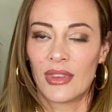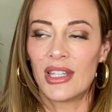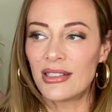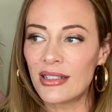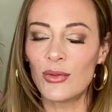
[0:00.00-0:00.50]

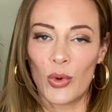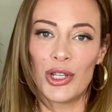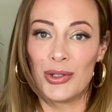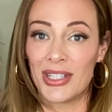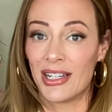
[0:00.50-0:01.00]
this isn't what
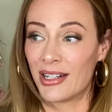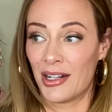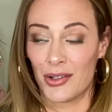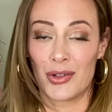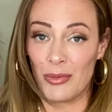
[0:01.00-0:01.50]
you sing at a
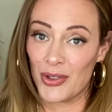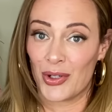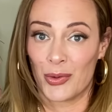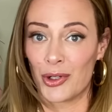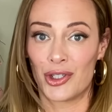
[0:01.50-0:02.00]
country
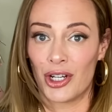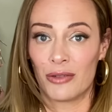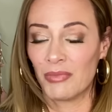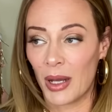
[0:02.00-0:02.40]
music award show.